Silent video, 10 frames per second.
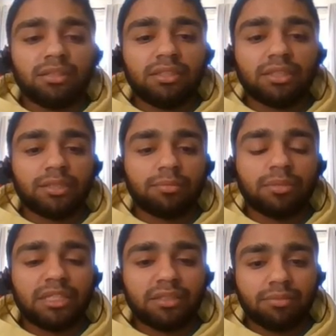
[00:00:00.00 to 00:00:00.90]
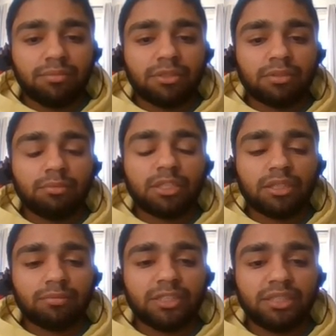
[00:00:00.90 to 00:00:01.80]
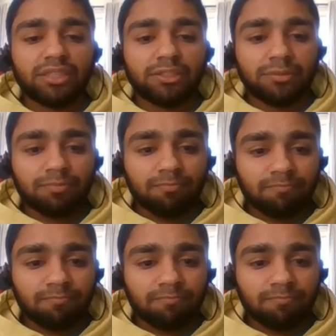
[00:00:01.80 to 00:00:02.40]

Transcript: to make it become steel.